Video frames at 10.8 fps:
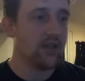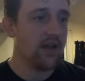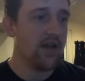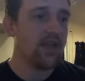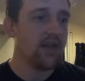
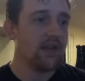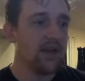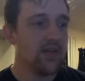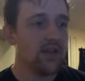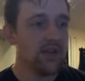I think the
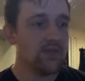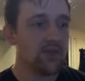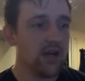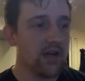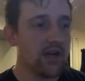atheists
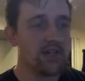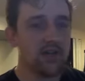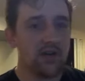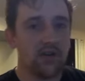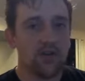recognize
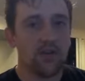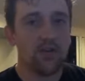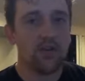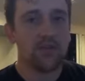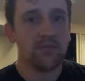that hard
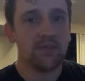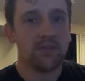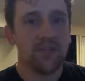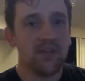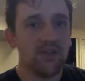determinism is
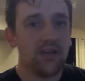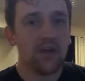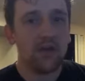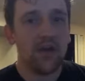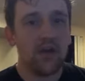kind of
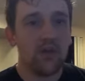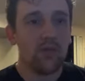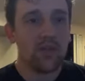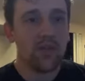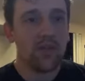incoherent
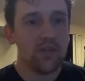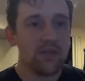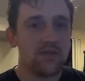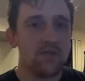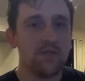with
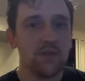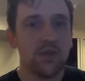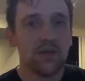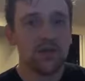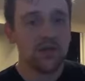theism,
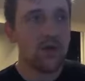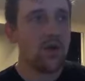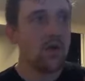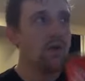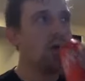so.